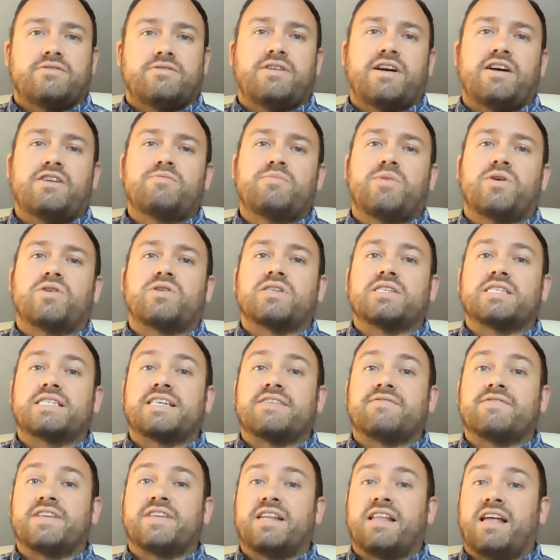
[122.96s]
The crowd model is
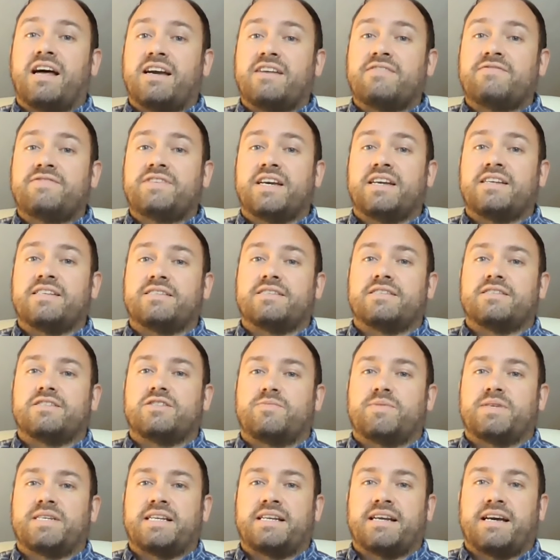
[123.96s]
given live data
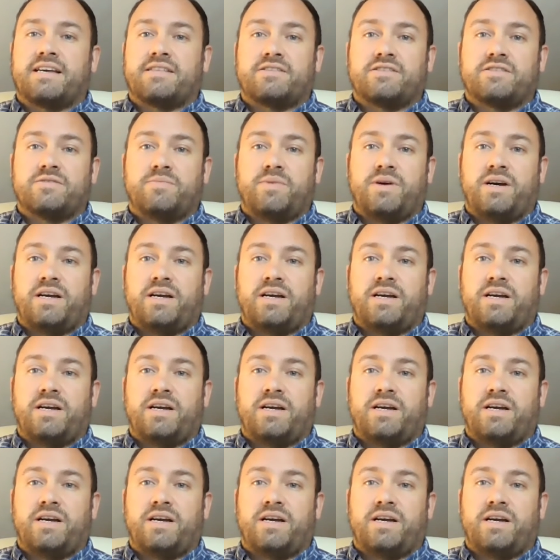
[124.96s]
that's been gathered